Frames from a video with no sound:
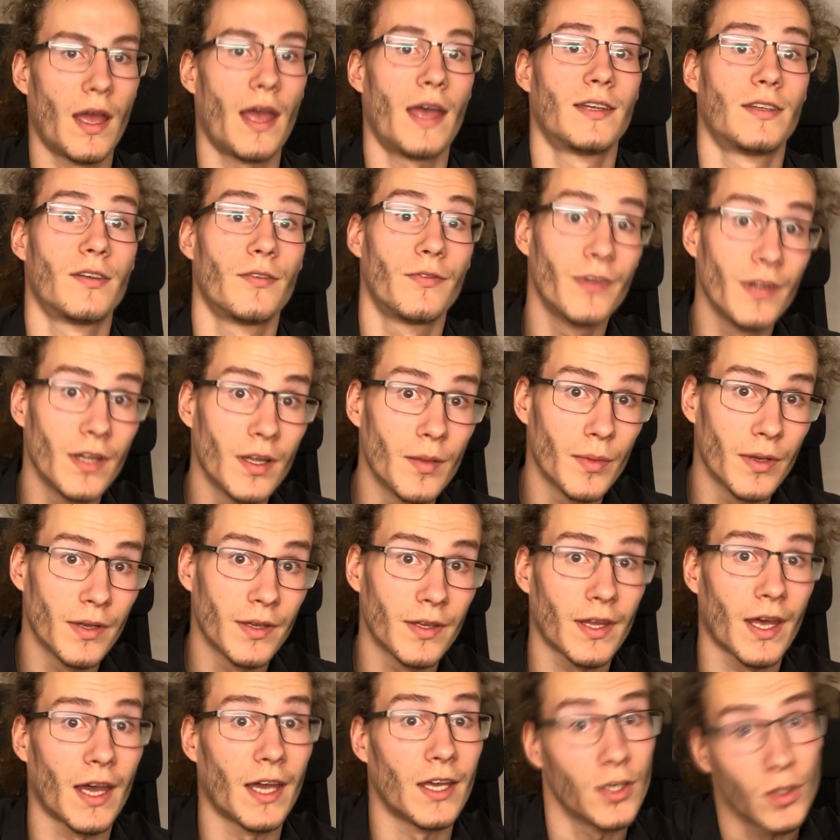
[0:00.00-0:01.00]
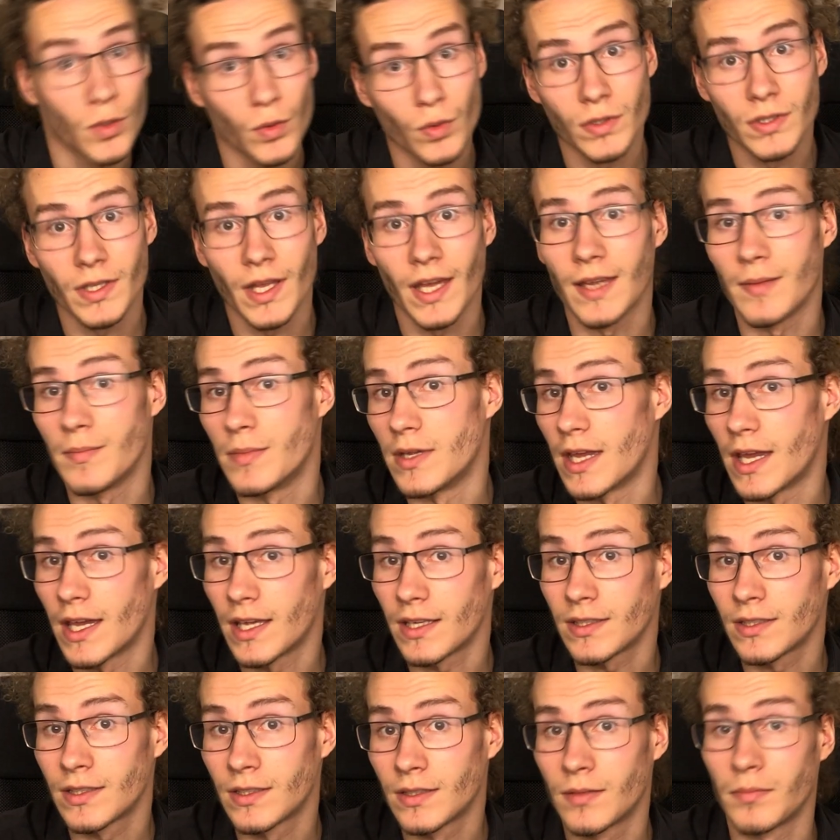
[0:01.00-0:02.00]
As a filament I used
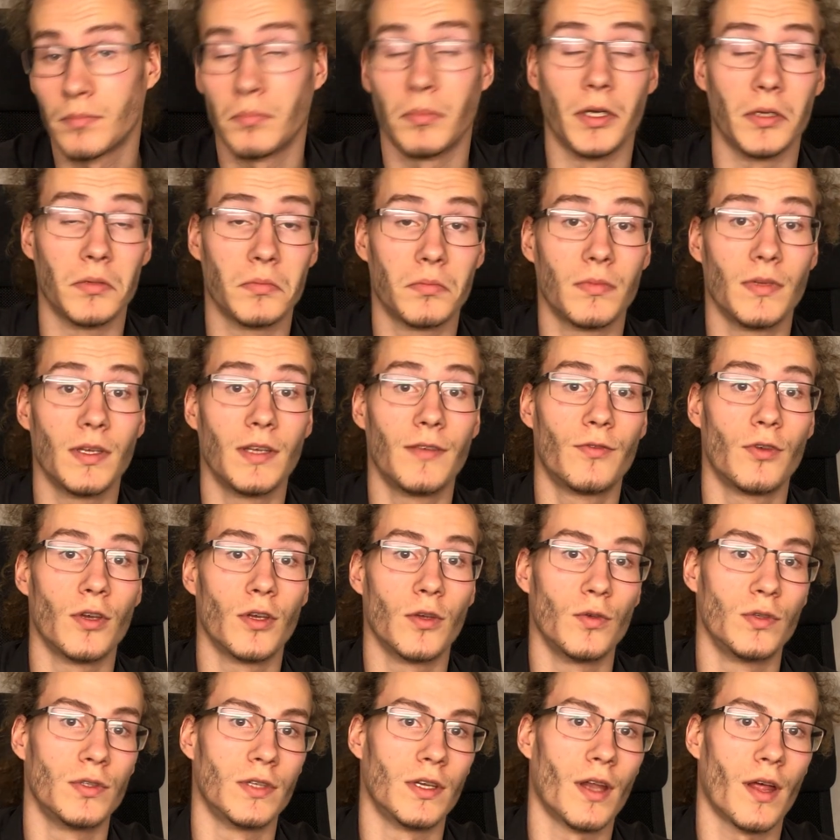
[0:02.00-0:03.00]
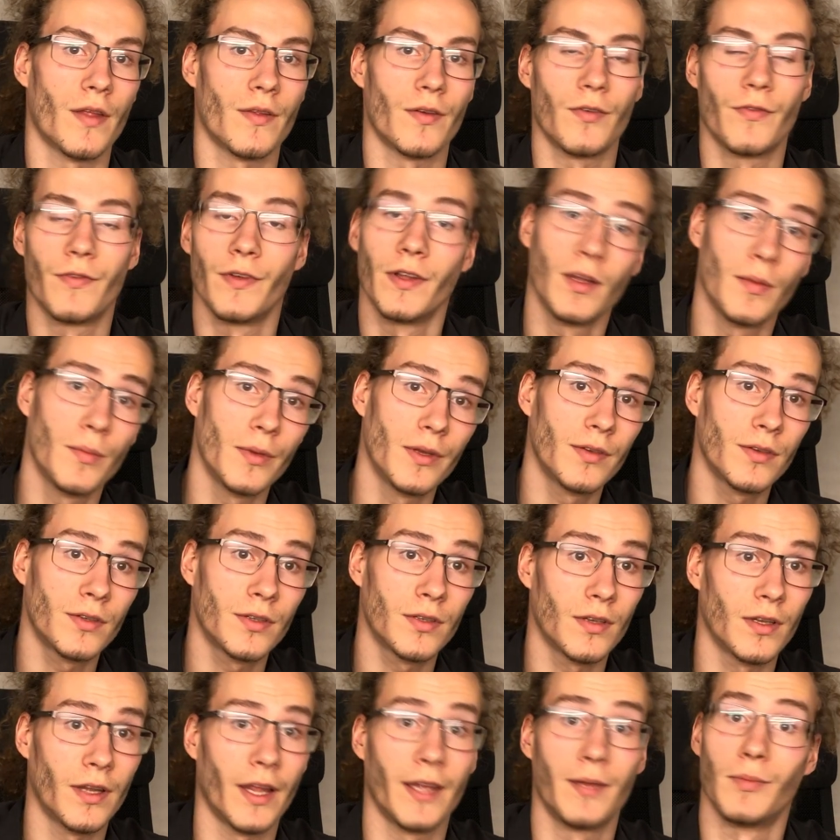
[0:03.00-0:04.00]
ABS, but if you use another
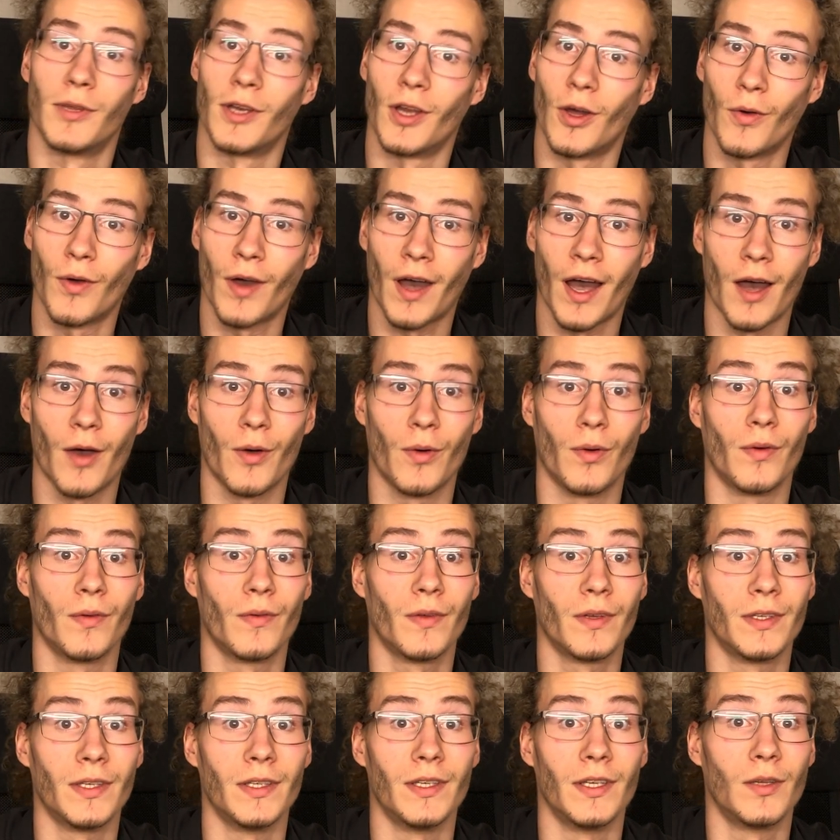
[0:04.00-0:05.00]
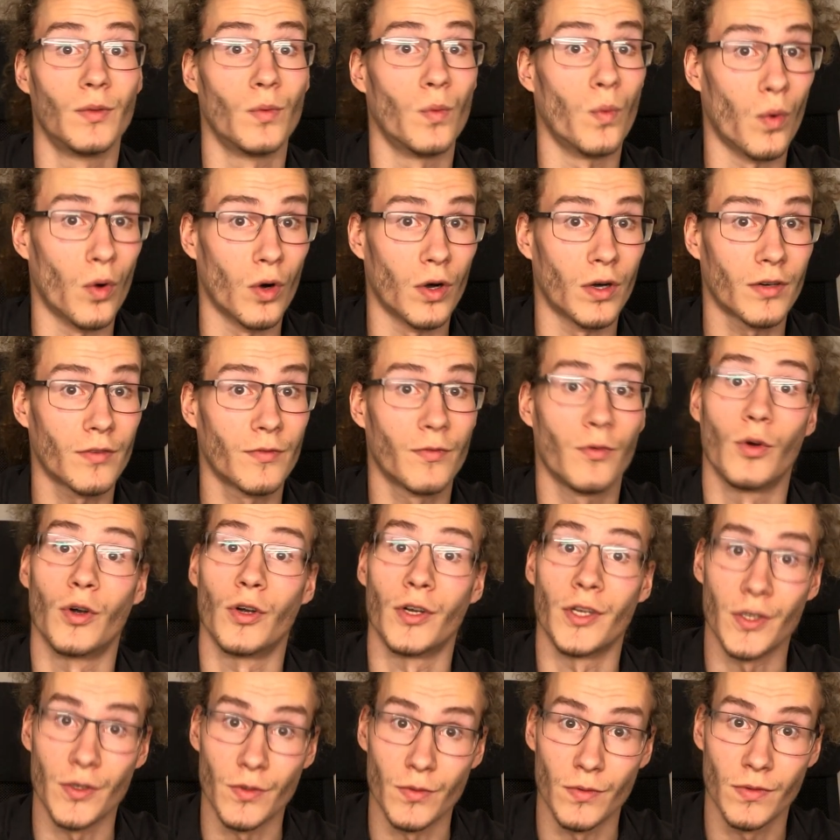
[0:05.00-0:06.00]
filament, let me know how did it work
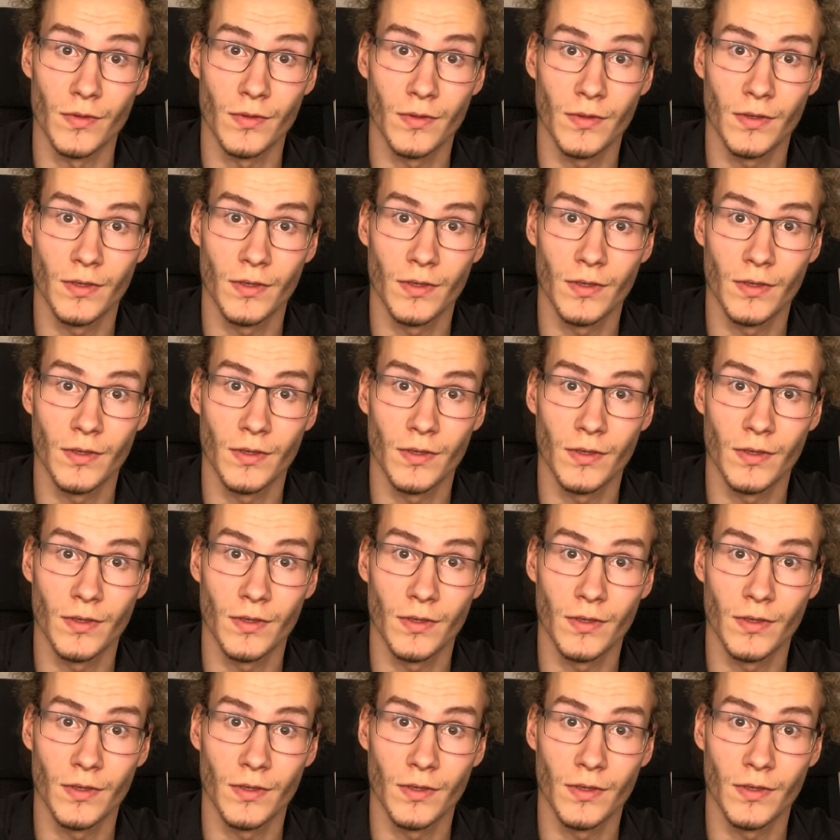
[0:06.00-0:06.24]
for you.